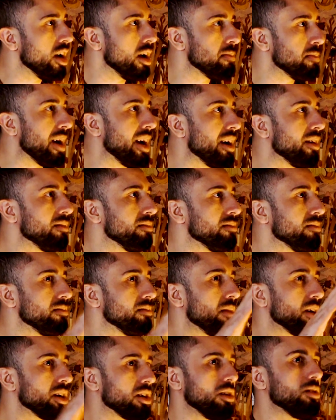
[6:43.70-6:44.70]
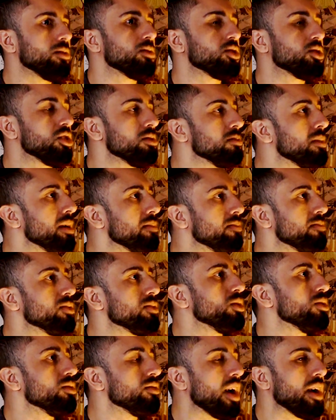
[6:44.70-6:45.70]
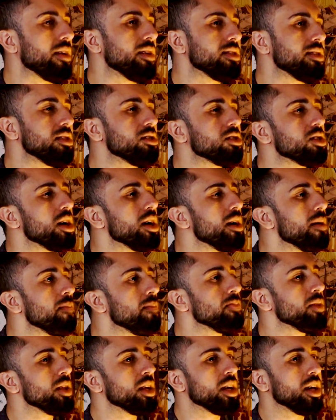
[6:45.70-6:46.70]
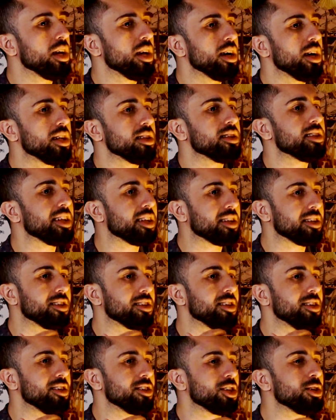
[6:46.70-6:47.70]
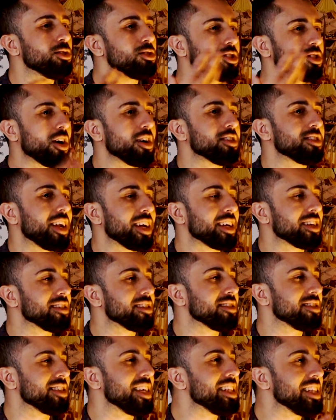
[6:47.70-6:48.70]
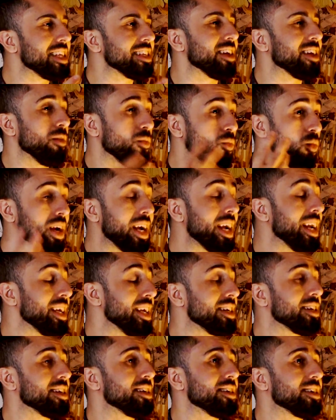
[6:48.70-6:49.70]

about my culture and my sort of heritage there. Do you start to like see these like really